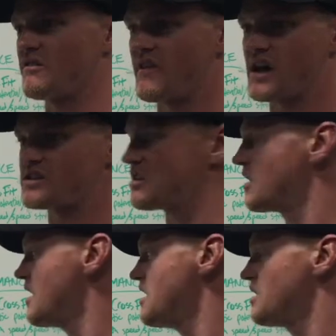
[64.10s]
and
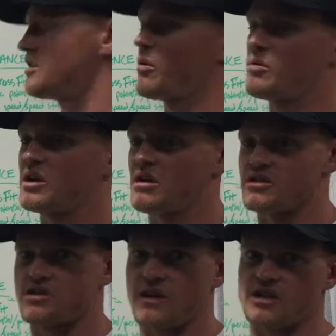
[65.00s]
faster to what we call
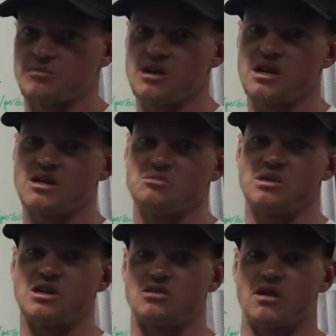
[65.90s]
strength speed,
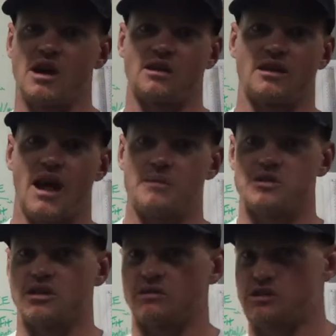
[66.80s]
speed strength, and
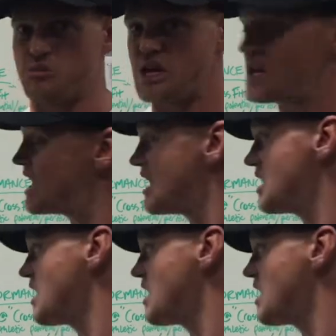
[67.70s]
absolute speed.